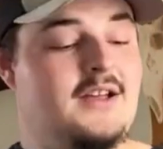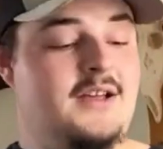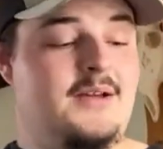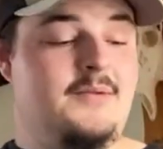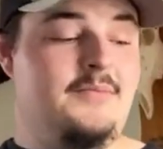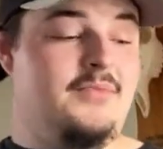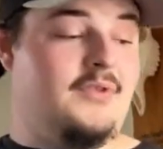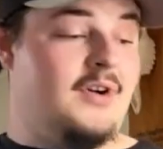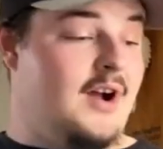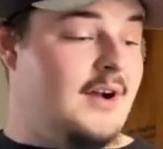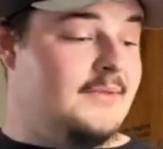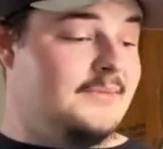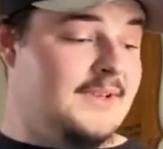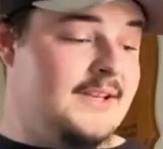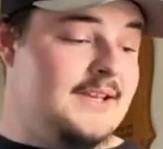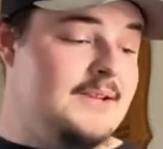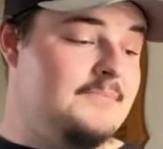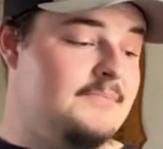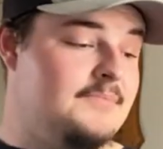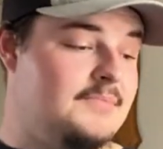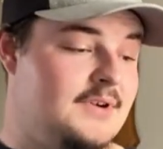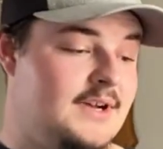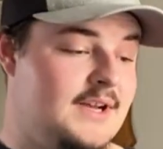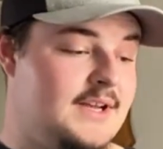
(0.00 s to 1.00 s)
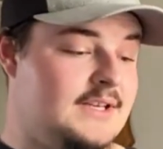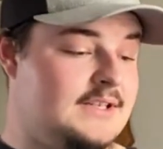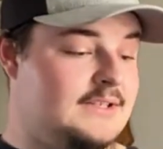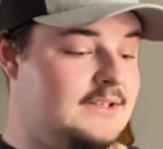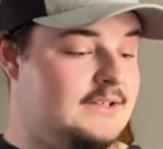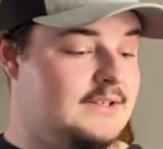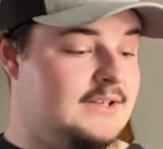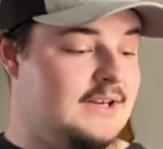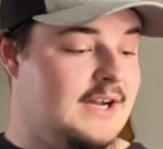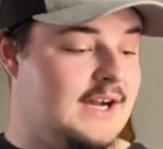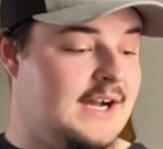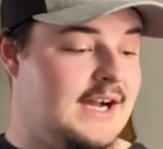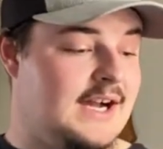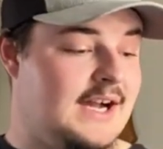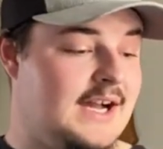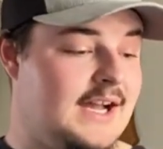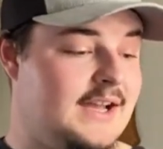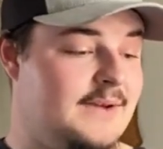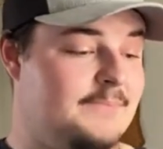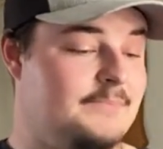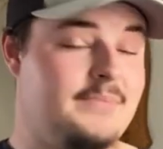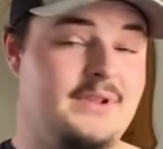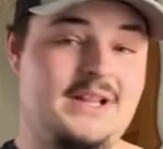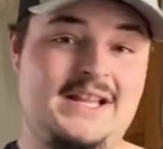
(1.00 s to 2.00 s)
probably, but
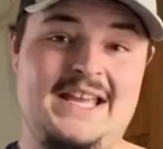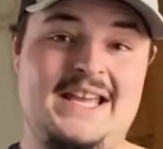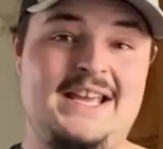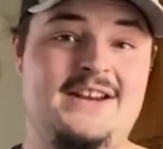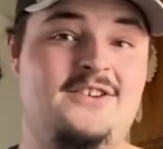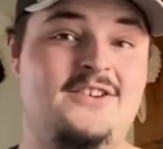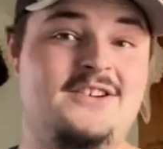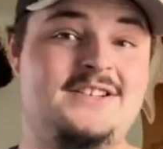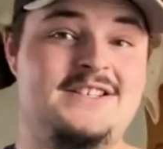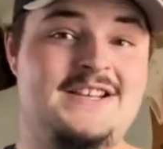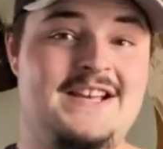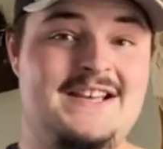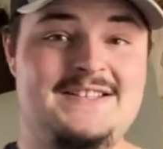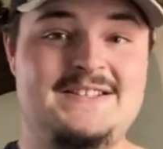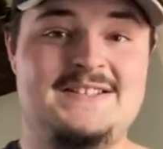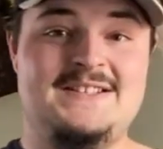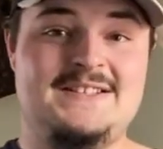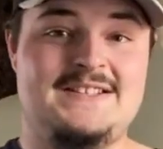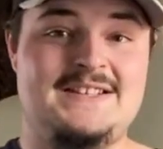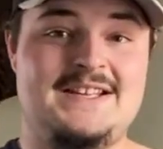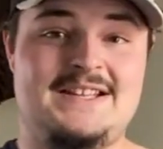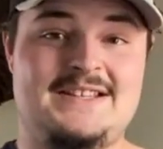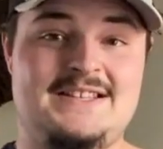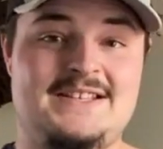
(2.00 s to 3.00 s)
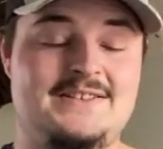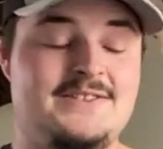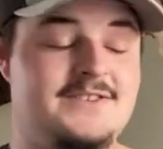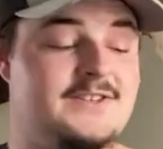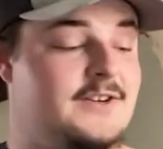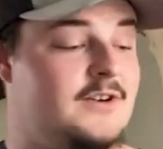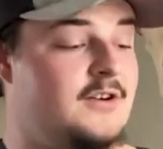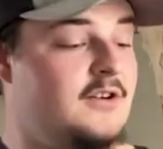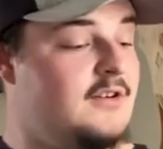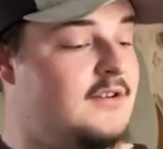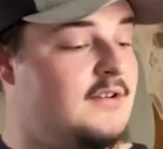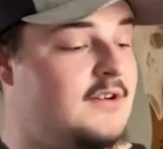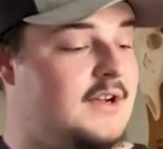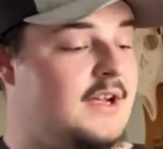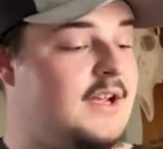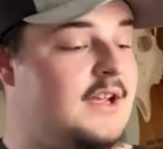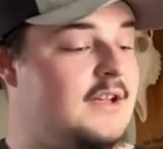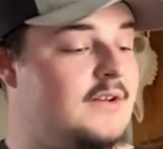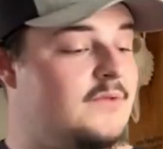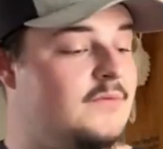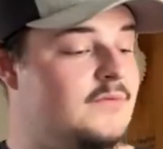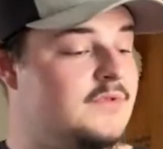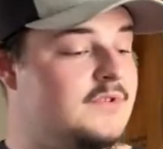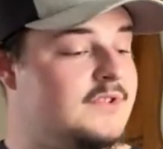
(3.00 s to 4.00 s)
I plan on testing that this year,
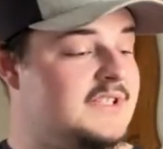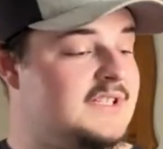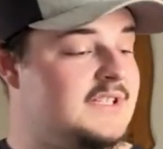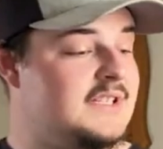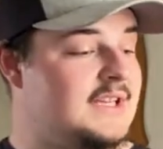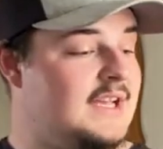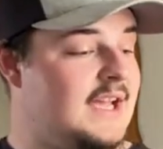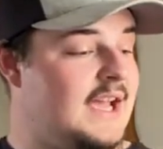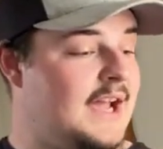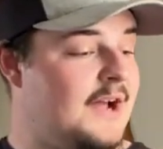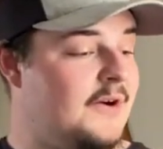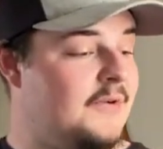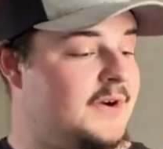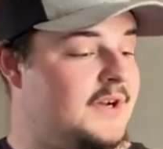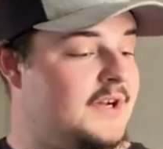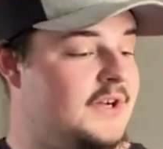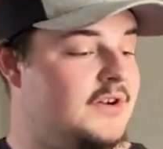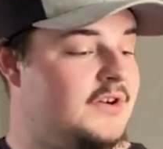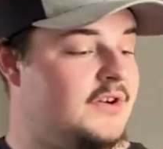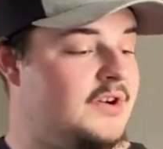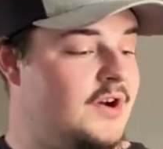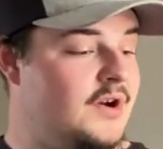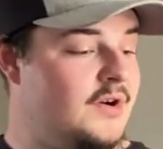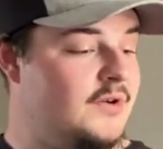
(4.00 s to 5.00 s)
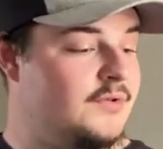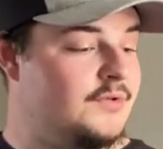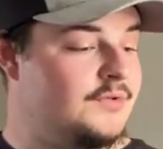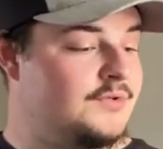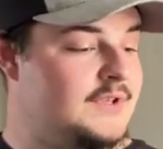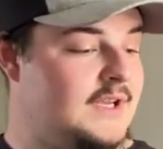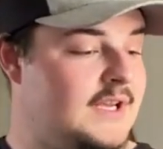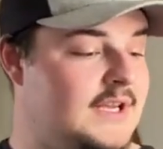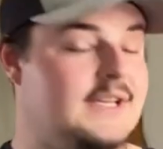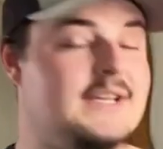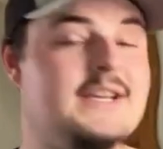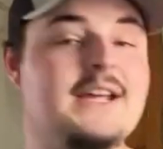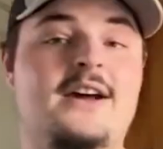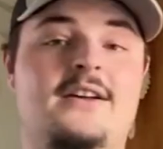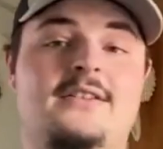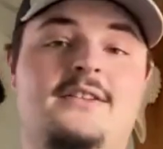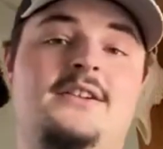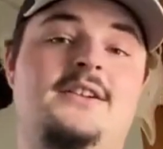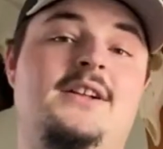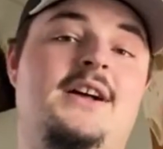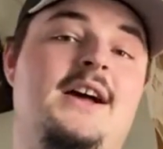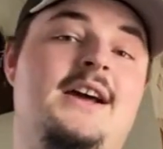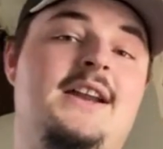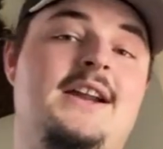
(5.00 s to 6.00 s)
and we'll see how it goes. And down the
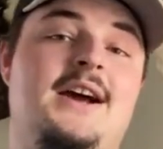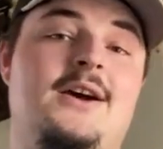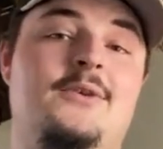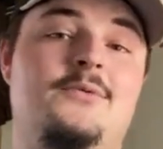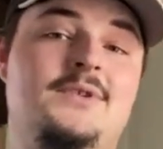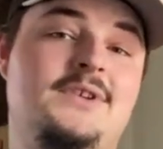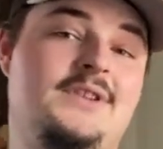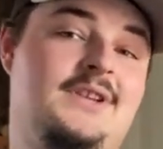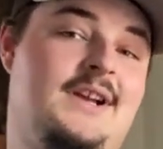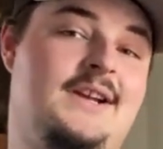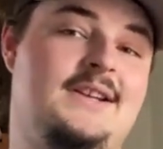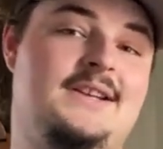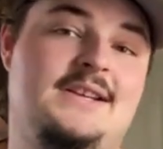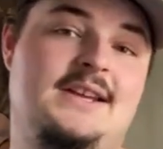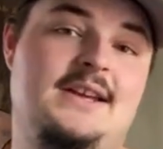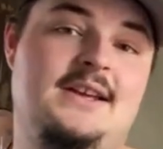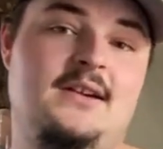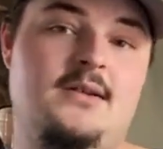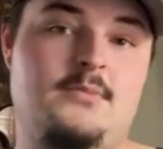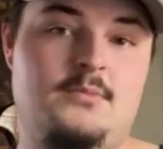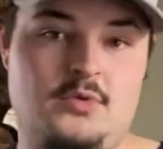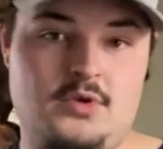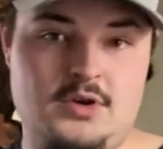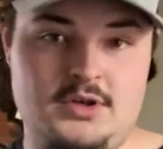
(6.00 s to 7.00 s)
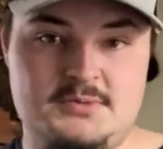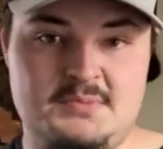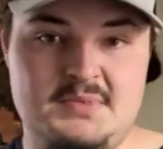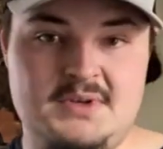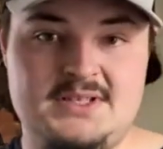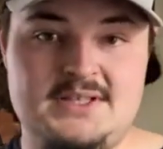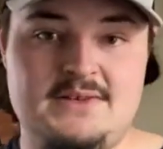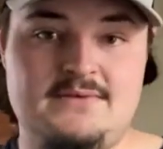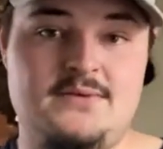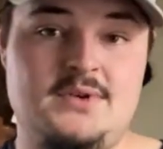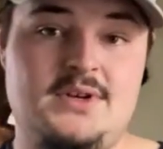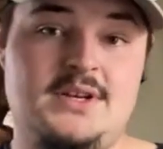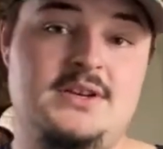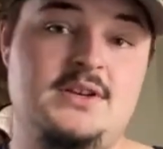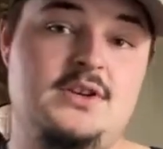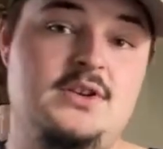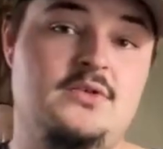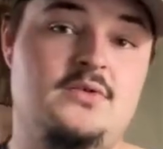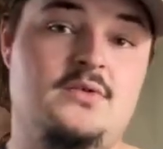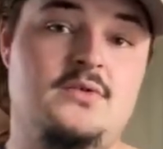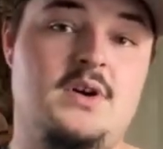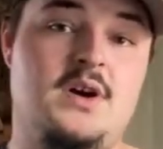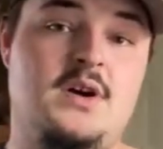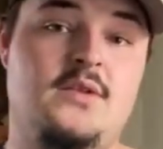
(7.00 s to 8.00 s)
line, I would like to get a more expensive one and
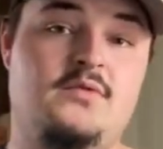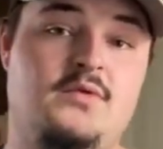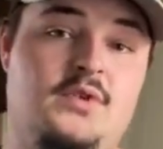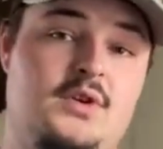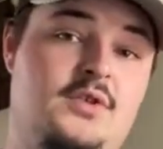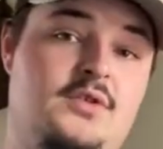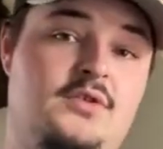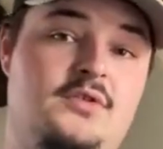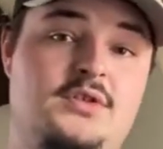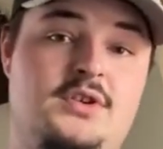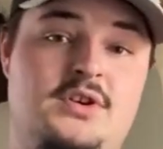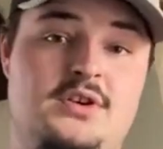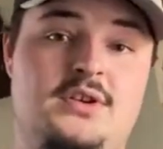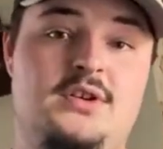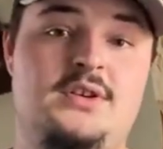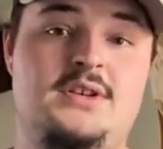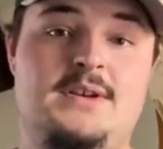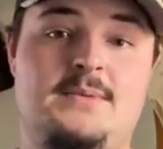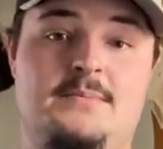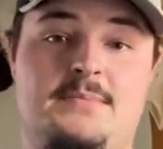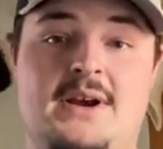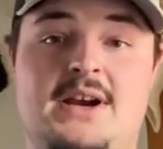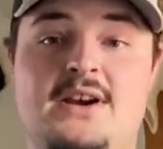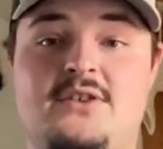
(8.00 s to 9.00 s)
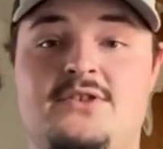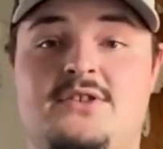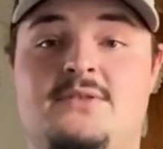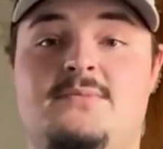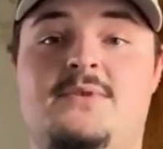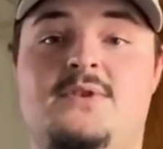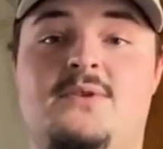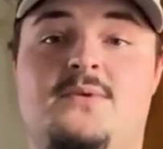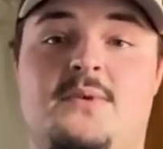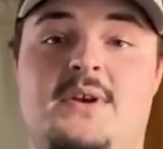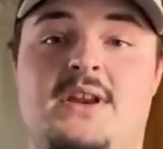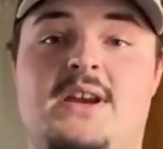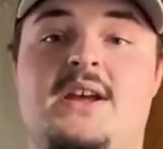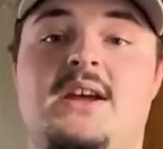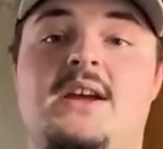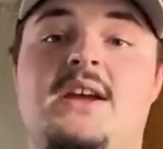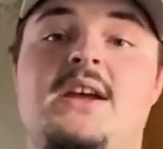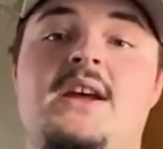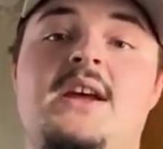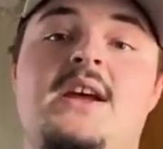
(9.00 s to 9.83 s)
do a real good comparison between it.